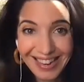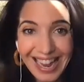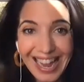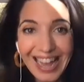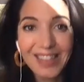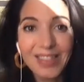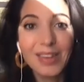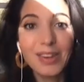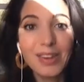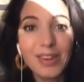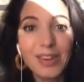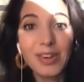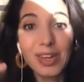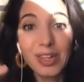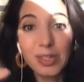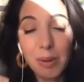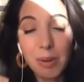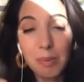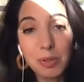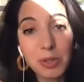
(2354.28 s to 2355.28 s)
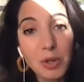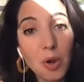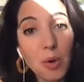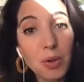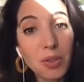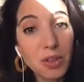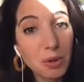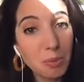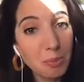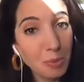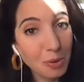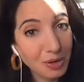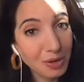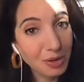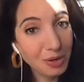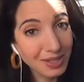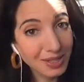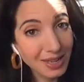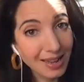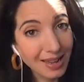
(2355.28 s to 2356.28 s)
And then you need to be able to go a little more
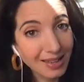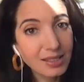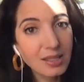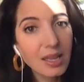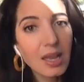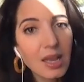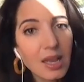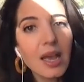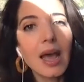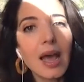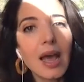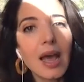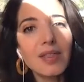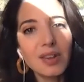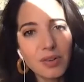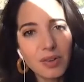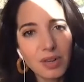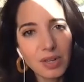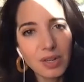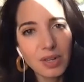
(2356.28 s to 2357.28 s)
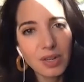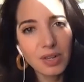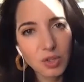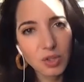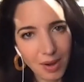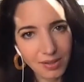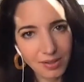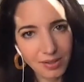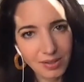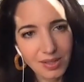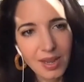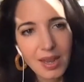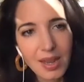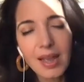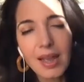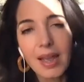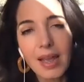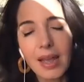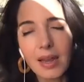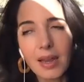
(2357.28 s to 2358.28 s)
intense, and then you need to rest.
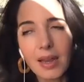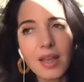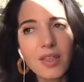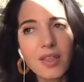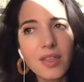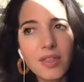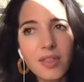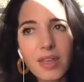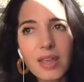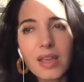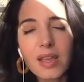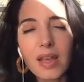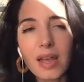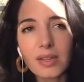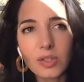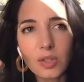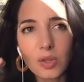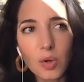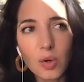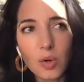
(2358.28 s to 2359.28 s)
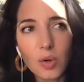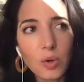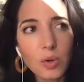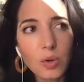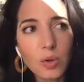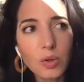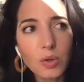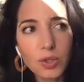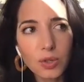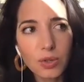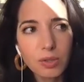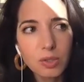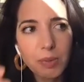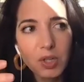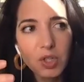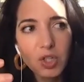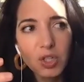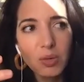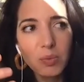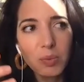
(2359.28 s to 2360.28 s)
And I think as a culture,
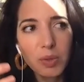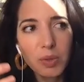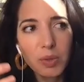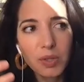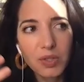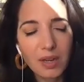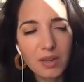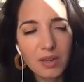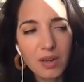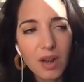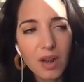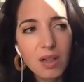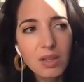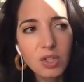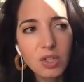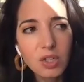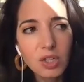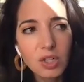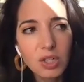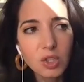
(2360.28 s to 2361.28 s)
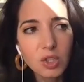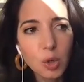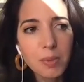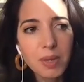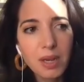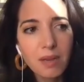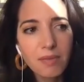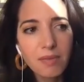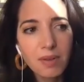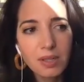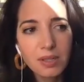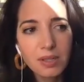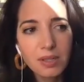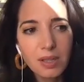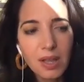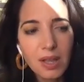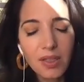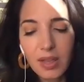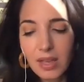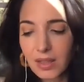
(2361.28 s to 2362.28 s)
especially with technology, so many of us
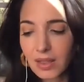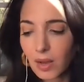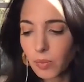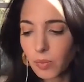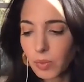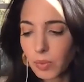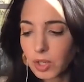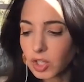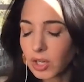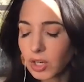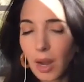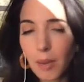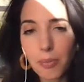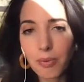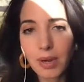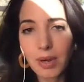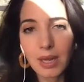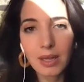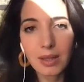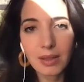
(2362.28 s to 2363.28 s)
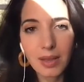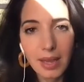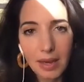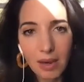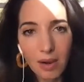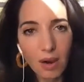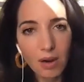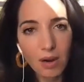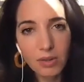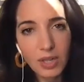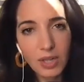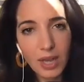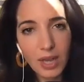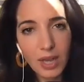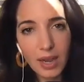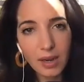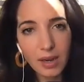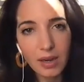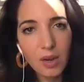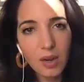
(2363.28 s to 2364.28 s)
think that we should operate like our
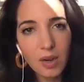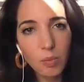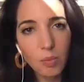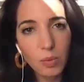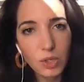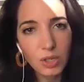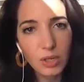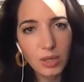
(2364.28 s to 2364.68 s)
tech, which